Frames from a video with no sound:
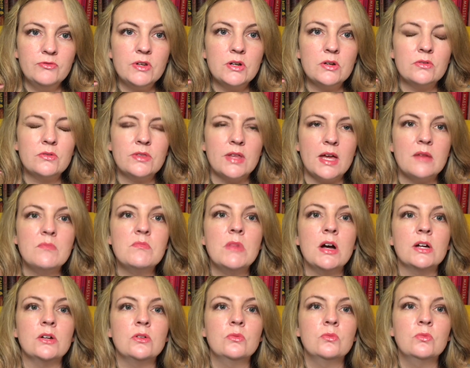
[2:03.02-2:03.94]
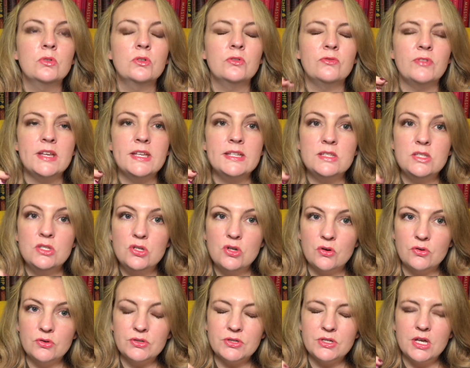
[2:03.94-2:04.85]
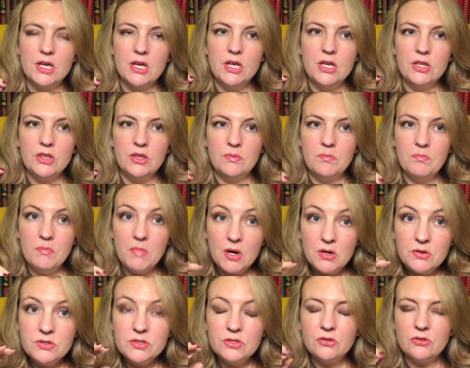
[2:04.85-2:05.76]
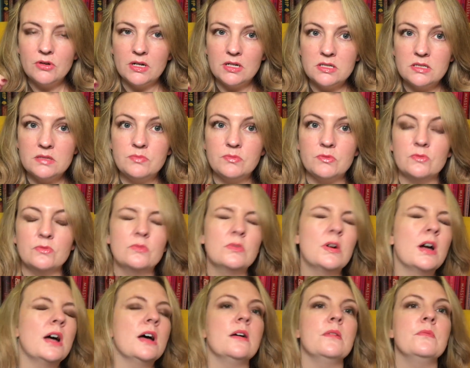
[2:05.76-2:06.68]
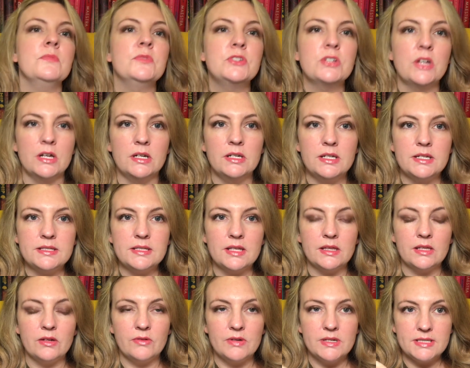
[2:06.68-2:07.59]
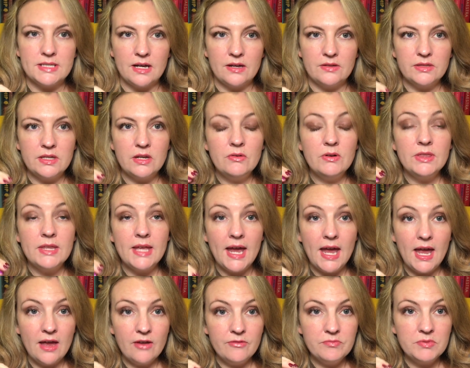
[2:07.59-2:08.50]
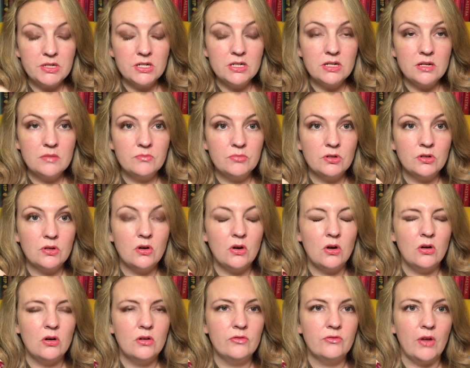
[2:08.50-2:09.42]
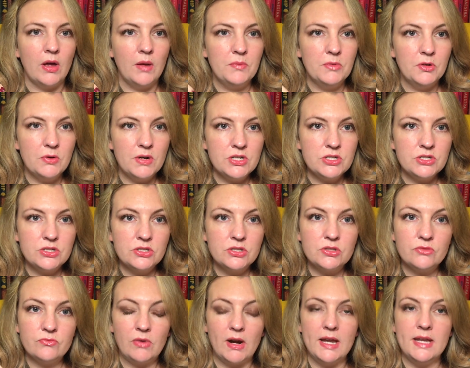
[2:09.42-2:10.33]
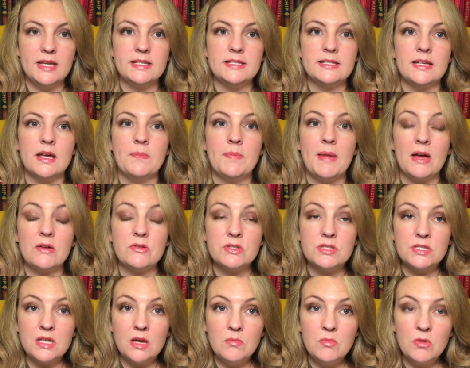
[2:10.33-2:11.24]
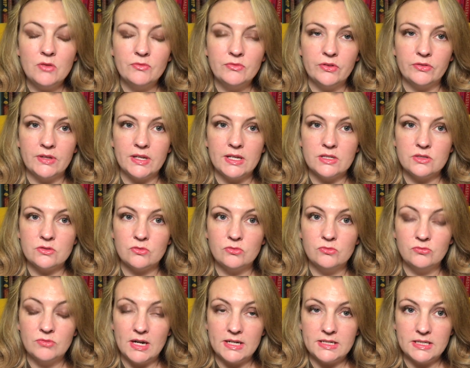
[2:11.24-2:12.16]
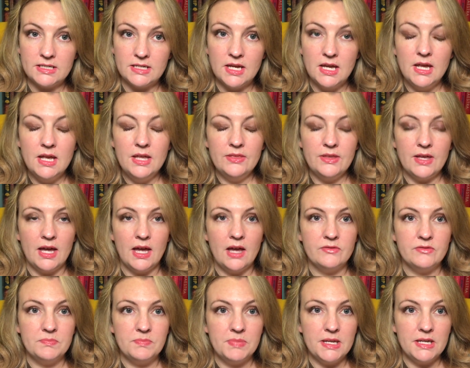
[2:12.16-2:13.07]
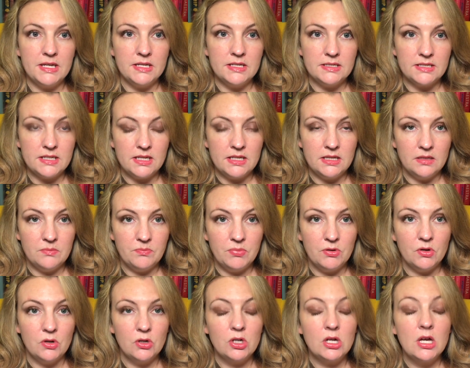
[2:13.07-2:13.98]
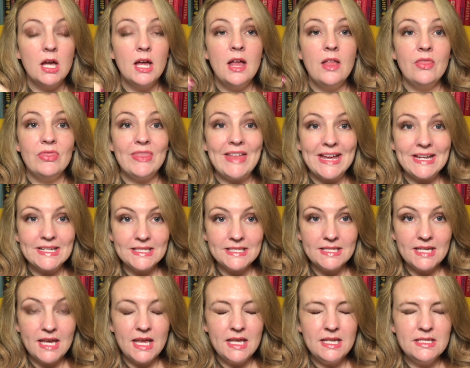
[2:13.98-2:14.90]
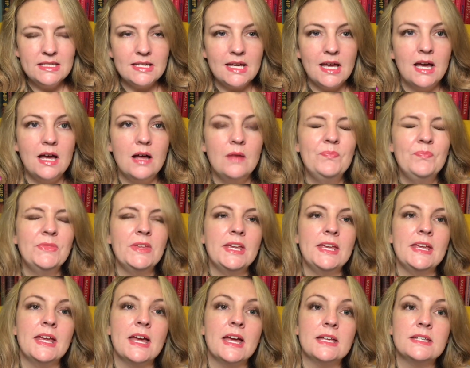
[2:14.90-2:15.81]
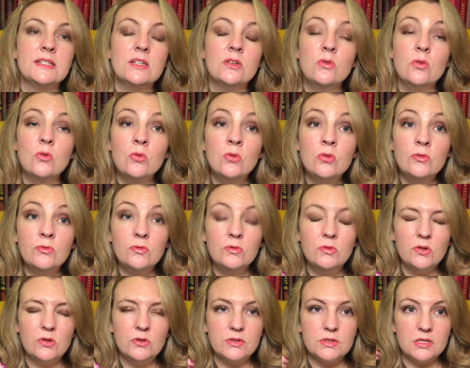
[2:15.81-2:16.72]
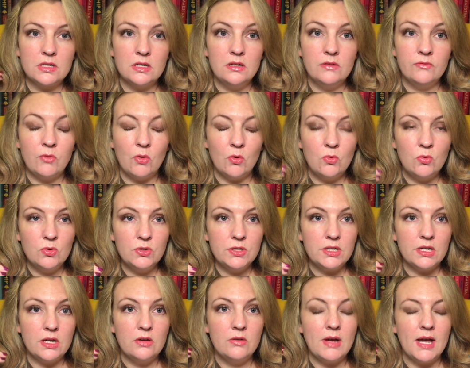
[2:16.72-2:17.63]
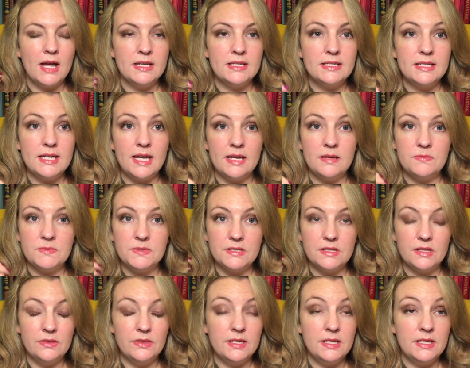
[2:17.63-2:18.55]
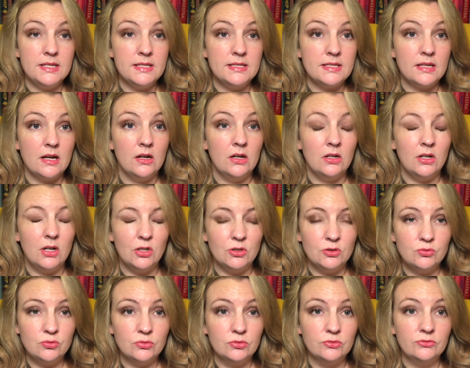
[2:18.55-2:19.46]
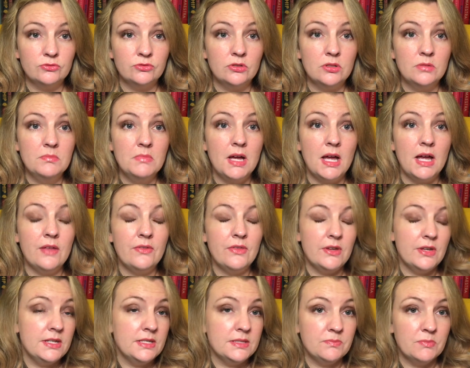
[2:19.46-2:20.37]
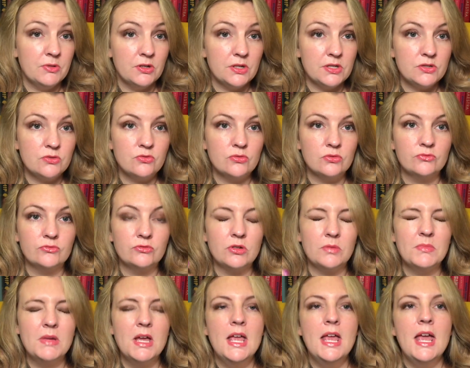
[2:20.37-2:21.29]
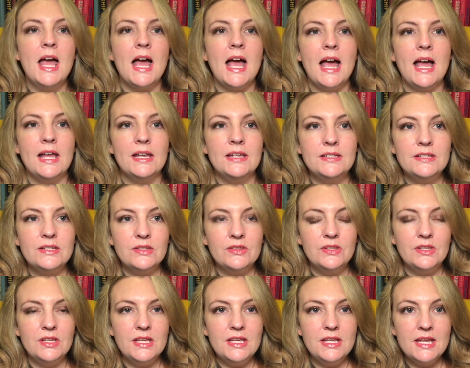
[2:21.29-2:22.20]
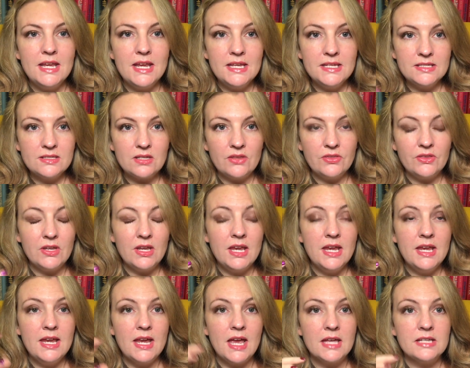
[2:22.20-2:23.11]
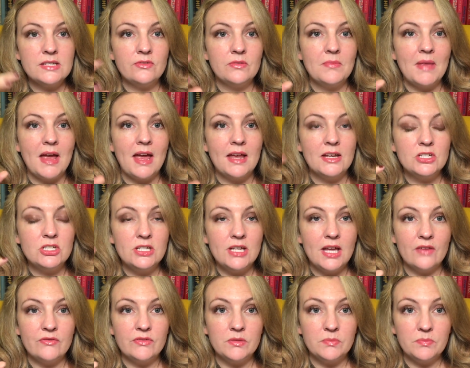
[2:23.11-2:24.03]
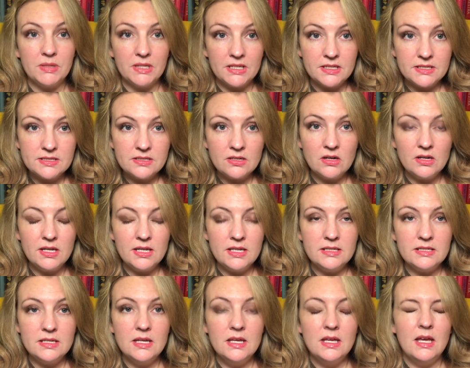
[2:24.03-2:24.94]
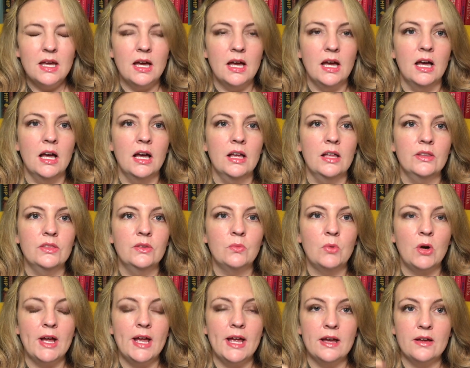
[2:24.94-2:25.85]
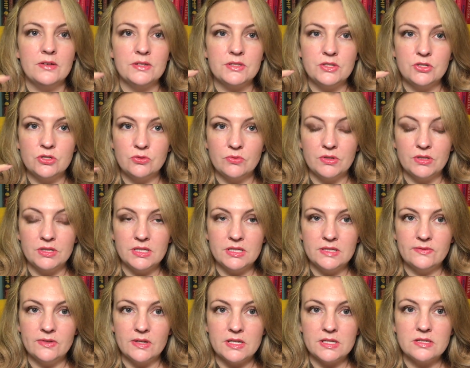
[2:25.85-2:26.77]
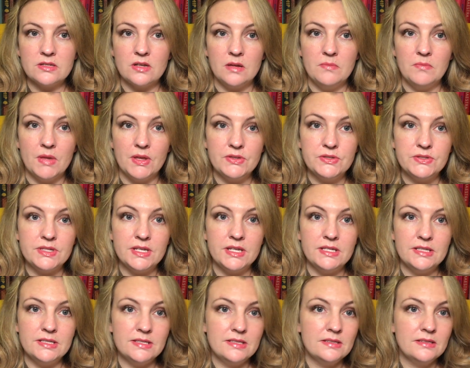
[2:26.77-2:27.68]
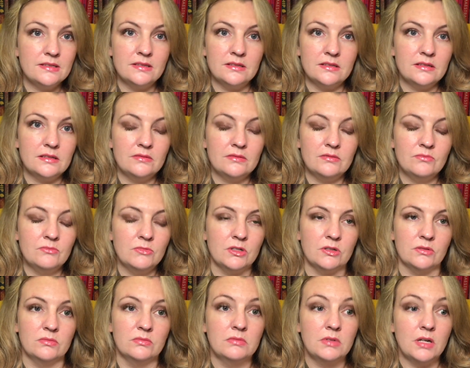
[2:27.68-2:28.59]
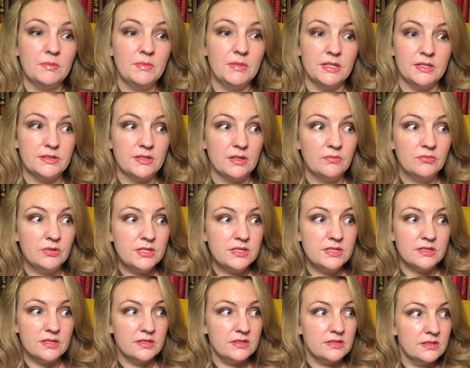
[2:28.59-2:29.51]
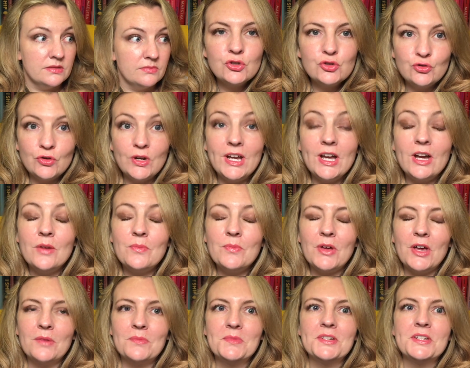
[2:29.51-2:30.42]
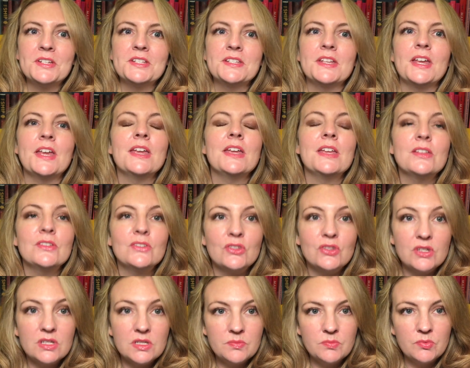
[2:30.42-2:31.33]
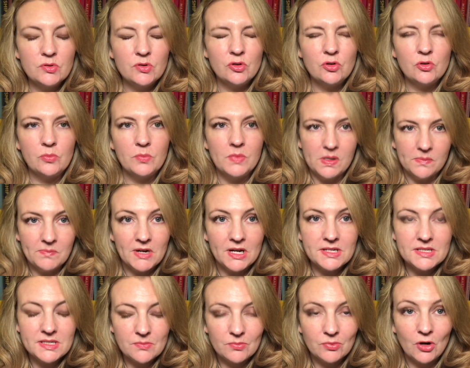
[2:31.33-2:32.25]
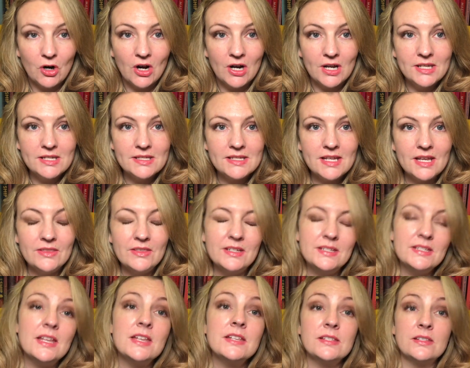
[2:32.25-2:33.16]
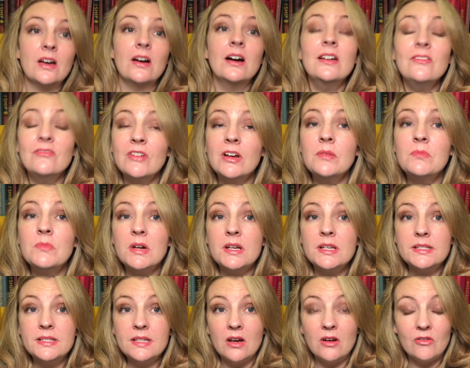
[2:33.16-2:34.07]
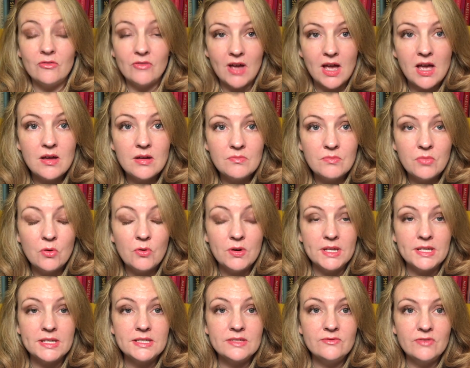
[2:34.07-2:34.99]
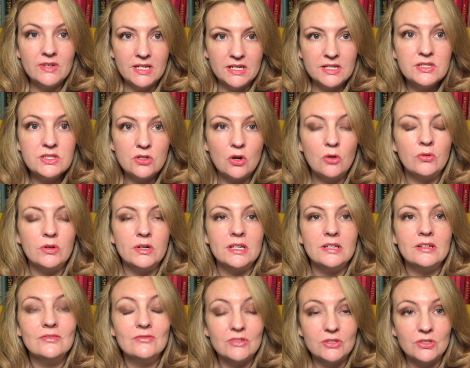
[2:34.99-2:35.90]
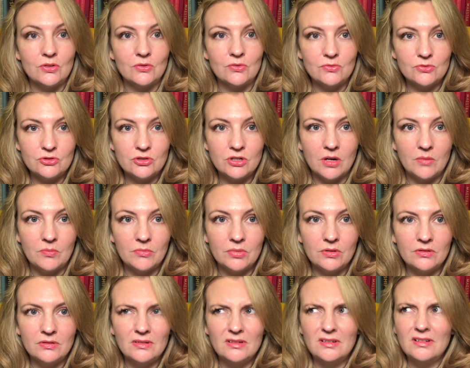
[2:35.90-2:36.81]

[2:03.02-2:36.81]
feel that Michael Wolff is not the most creditable journalist that there is out there, and there have been a number of questions raised about some of the things already that have appeared in the book. That said, he has an awful lot of audio and tapes that these are drawn from, that his book is drawn from, and the insight that he has from actually having been inside the White House during these first 9 months is, well, I mean, it's unprecedented. Straight up, I'm going to say that this book caught me by surprise in the sense that I found myself at points feeling sorry for Donald Trump.